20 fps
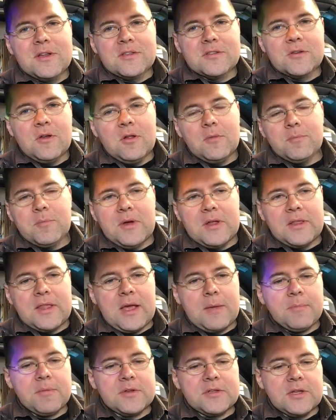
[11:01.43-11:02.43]
salt, but
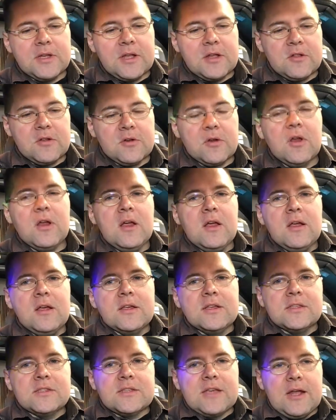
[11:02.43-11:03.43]
that particular
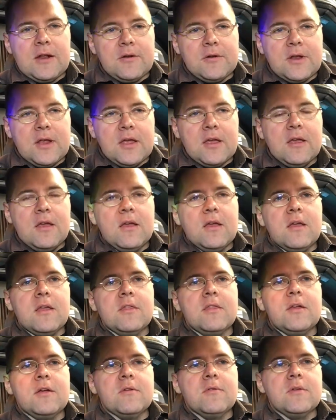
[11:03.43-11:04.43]
Saturday
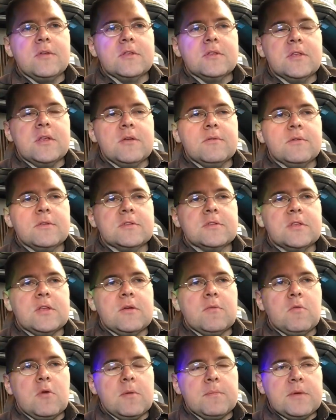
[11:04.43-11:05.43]
it
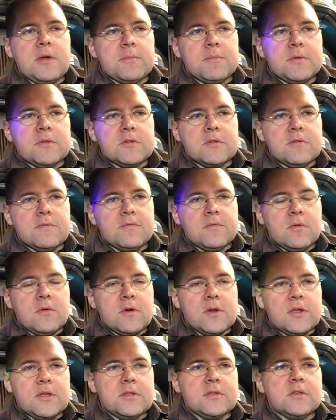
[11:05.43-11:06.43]
warmed up into the
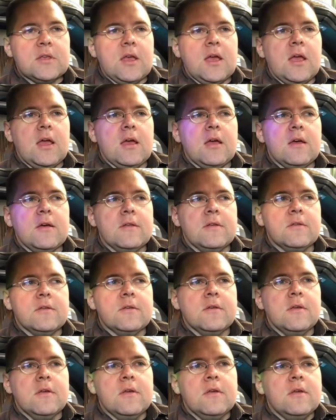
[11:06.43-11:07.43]
40s, and
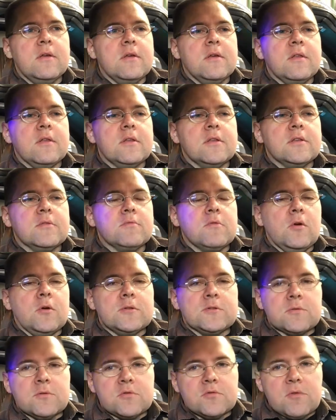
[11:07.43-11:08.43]
the roads
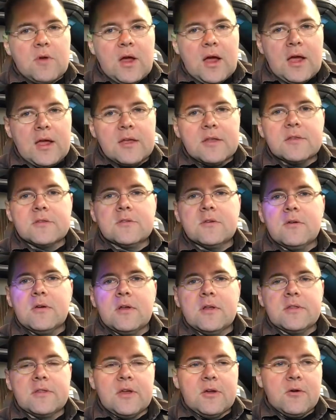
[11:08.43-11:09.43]
were dry. So I
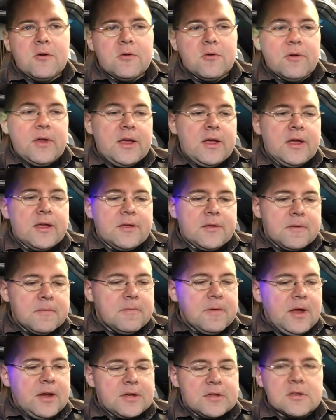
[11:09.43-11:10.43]
thought, oh great, I can
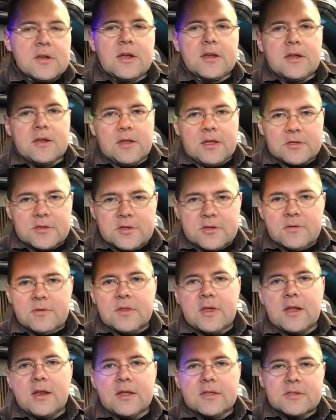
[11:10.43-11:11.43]
actually do
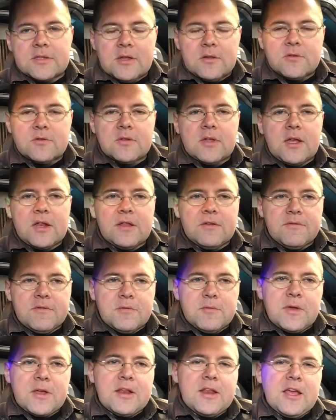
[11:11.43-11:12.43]
that. I said, I'll do that if you
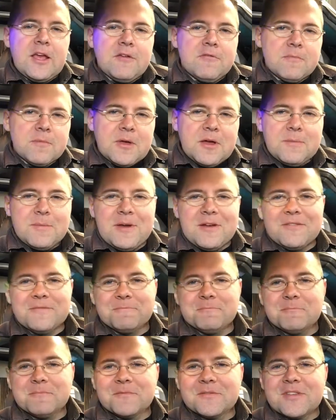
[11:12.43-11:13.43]
can have him come out
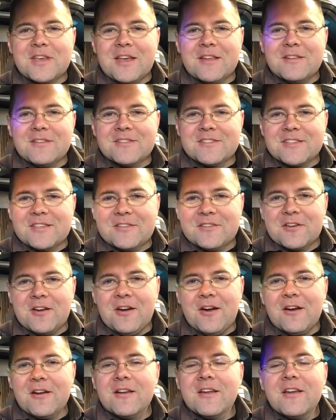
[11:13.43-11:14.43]
and sign and see the
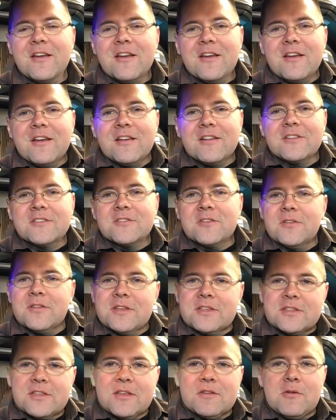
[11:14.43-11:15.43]
car. And so they
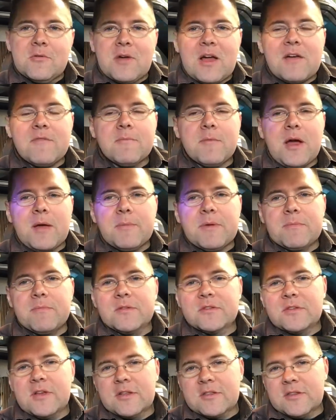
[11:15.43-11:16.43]
said, oh, we'll have my people
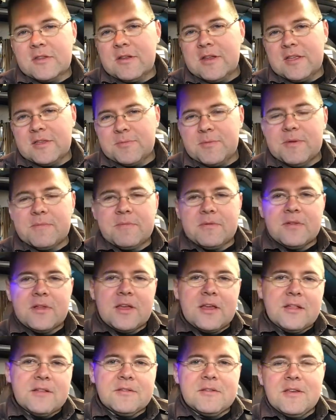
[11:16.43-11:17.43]
talk to his people,
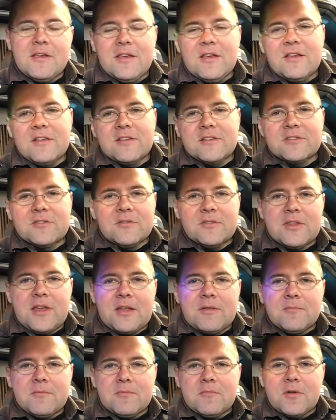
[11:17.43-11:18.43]
and so that
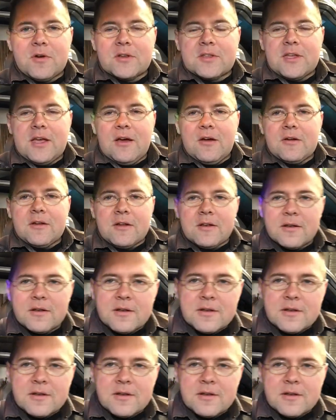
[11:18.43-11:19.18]
worked out. And